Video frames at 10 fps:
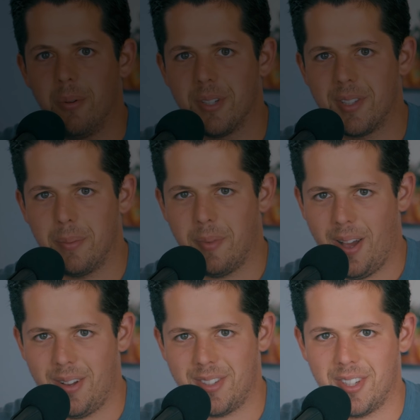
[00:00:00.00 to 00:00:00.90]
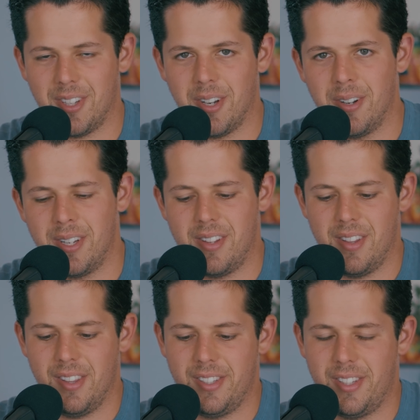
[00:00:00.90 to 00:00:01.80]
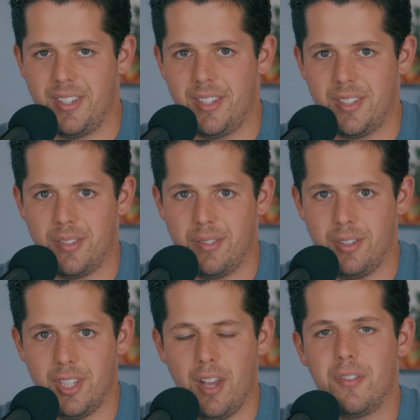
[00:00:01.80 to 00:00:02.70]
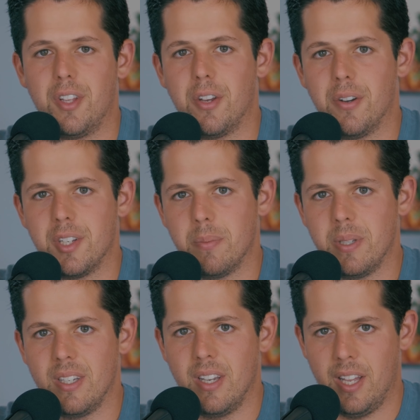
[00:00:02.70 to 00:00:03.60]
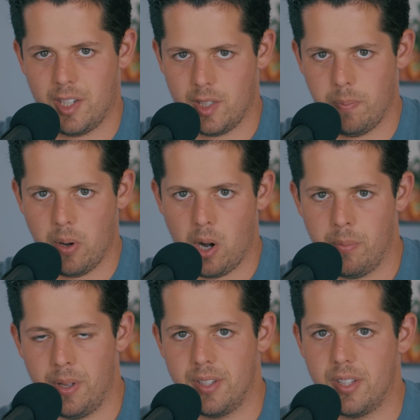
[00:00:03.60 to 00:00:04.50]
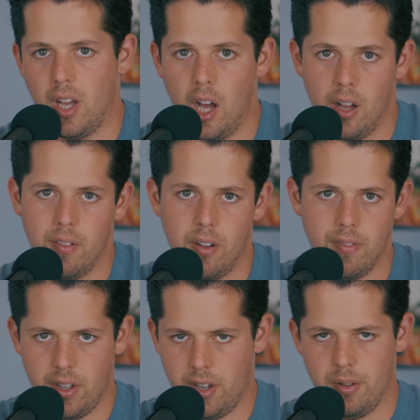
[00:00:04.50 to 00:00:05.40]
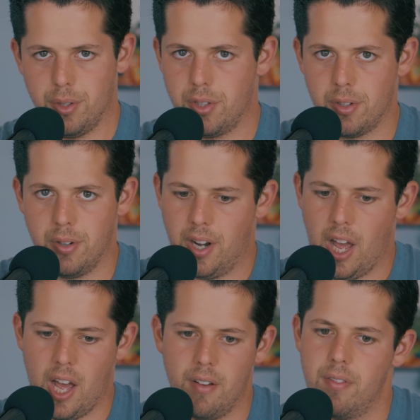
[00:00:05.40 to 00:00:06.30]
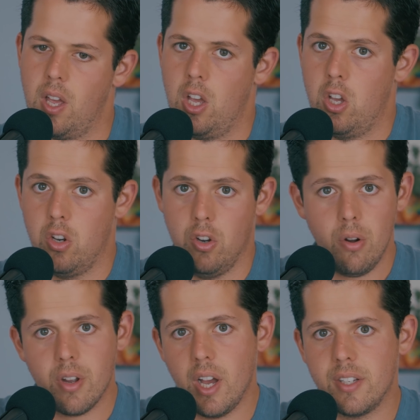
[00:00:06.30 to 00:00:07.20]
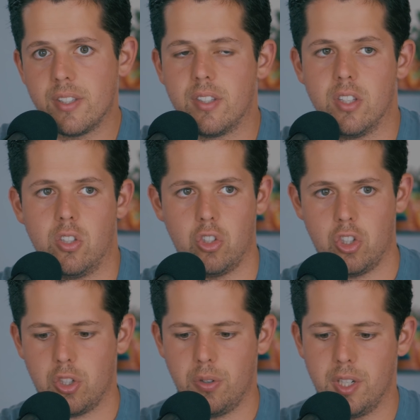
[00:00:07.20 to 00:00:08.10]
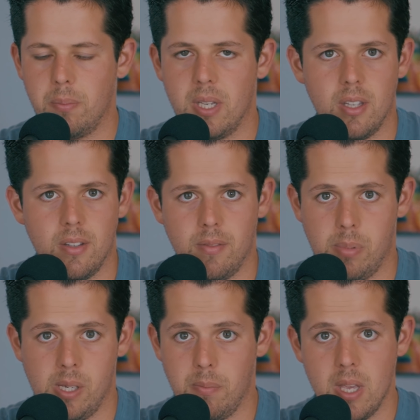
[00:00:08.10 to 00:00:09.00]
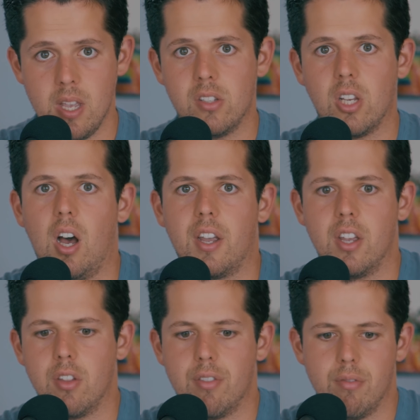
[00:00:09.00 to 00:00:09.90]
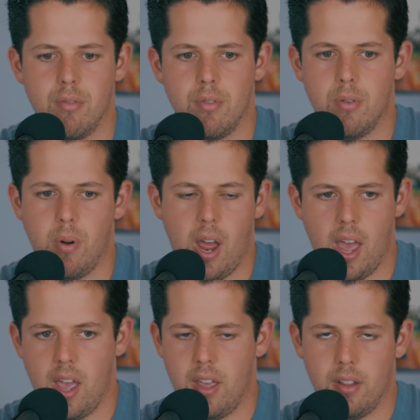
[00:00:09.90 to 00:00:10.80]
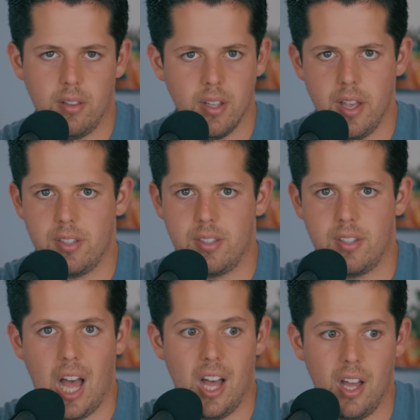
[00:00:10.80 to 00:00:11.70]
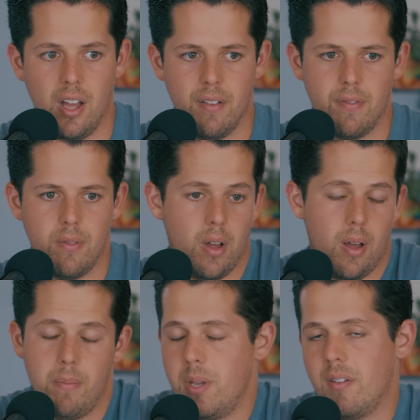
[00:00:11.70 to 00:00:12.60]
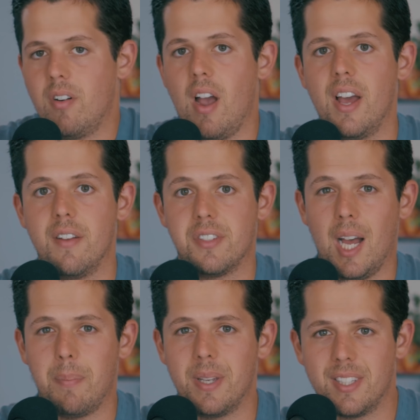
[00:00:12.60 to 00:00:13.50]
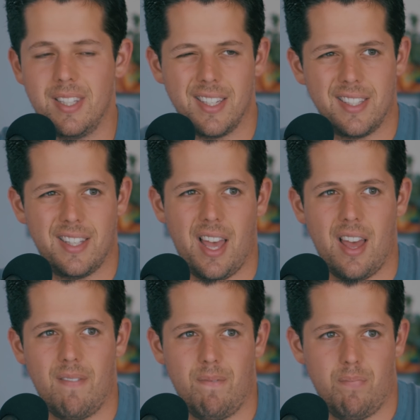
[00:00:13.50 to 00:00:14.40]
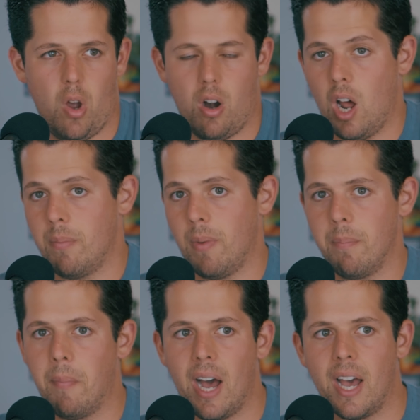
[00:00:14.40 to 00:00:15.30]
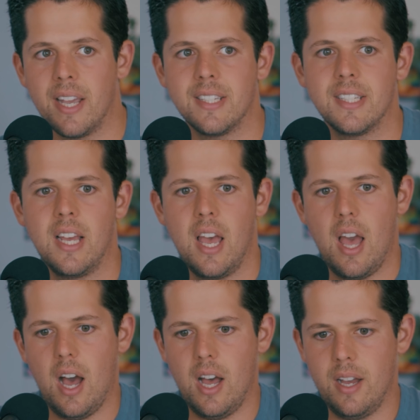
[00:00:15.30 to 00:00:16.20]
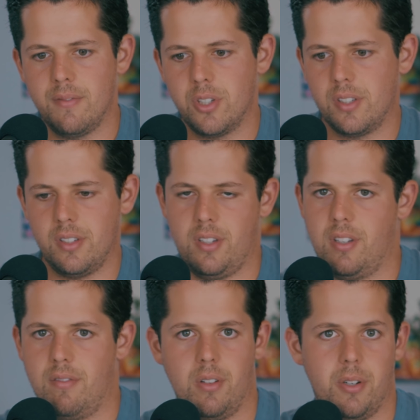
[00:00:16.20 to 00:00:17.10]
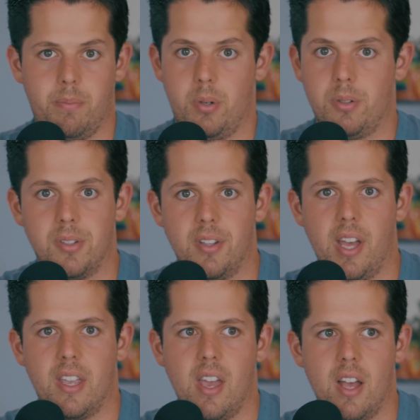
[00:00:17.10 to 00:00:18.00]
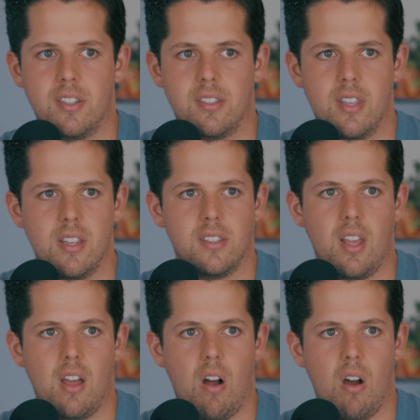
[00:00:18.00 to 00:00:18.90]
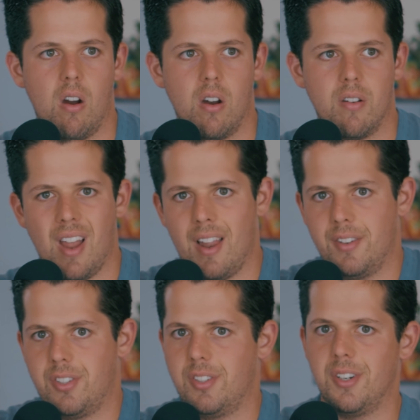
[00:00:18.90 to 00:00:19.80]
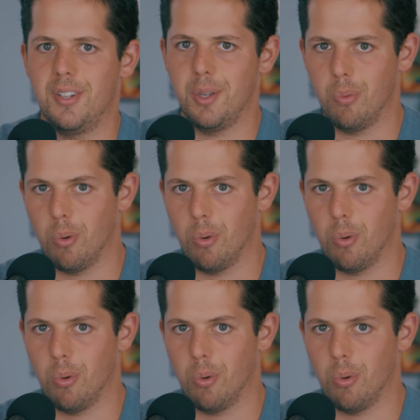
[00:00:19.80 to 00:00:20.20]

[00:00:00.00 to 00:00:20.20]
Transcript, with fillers: What's up? How's it going? This is definitely going to be an experiment of a video. This is going to have no cuts. This is just going to be, be me talking through a list of a big variety of topics, things that are on my mind, uh, just to get a little personal, I guess, things that are not necessarily